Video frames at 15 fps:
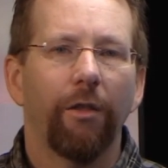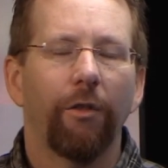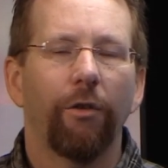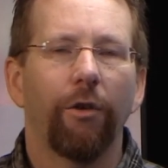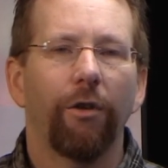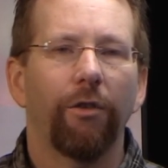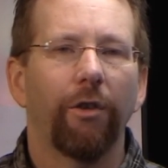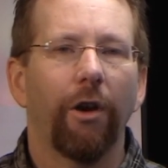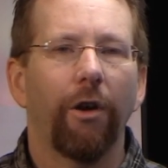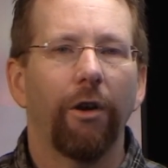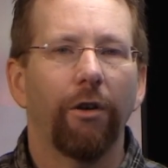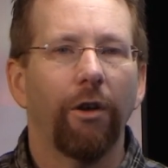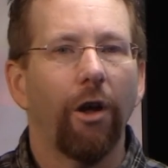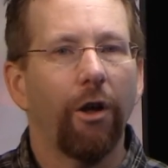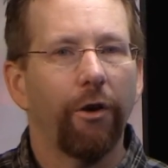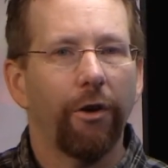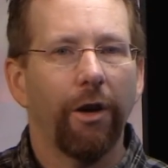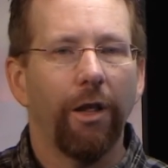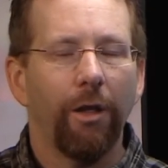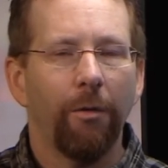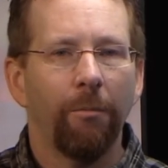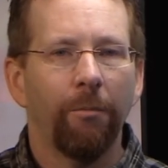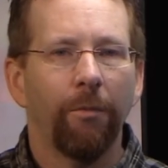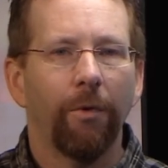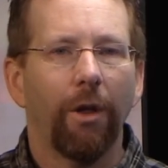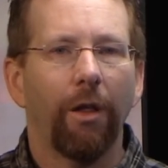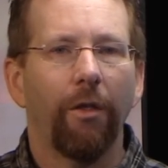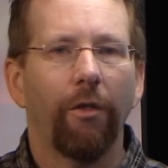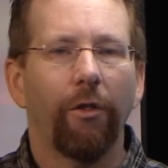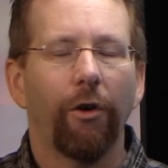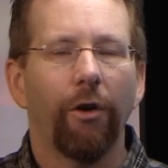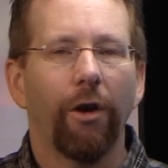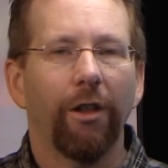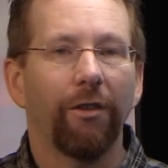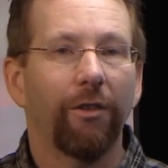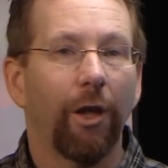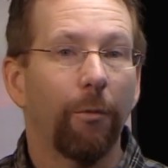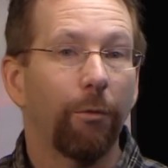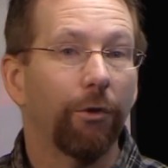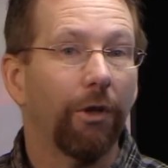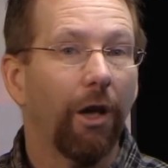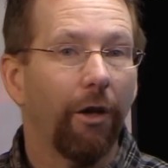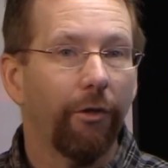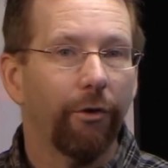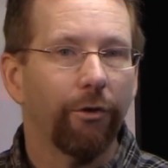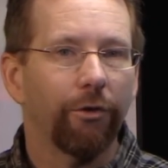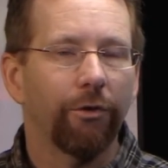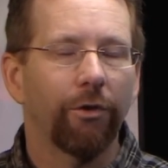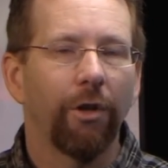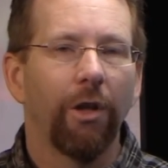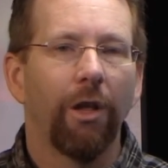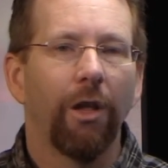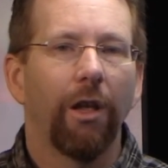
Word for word: that they're desiring to honor Him, and that they're an example to others,